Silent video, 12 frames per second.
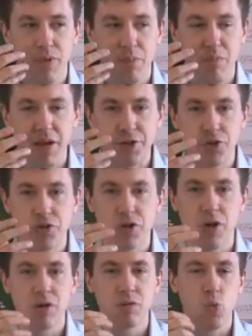makes your
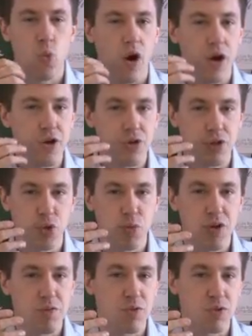tongue water a little
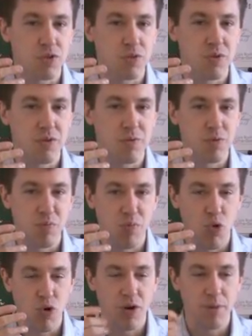bit for
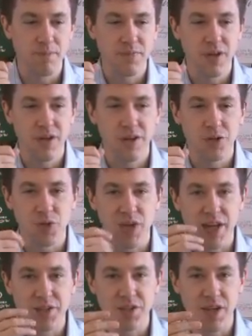more. So
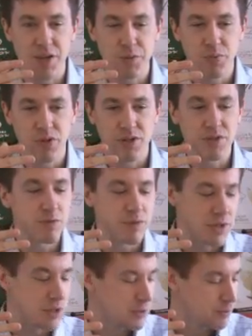that's a nice pleasant
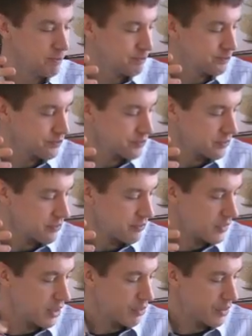feel.
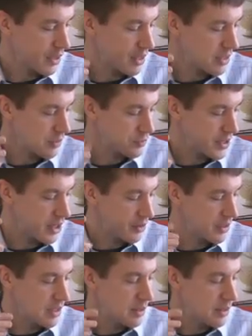Anything I left out?